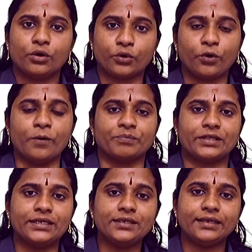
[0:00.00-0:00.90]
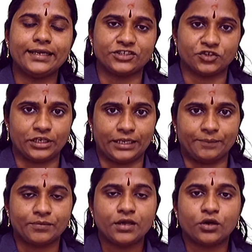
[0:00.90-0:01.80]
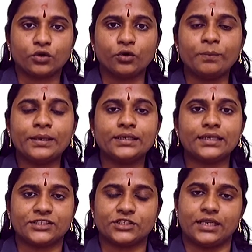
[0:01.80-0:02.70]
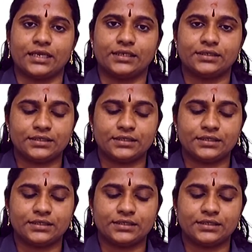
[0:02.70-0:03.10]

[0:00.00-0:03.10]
Rome in Italy. Rome in Italy.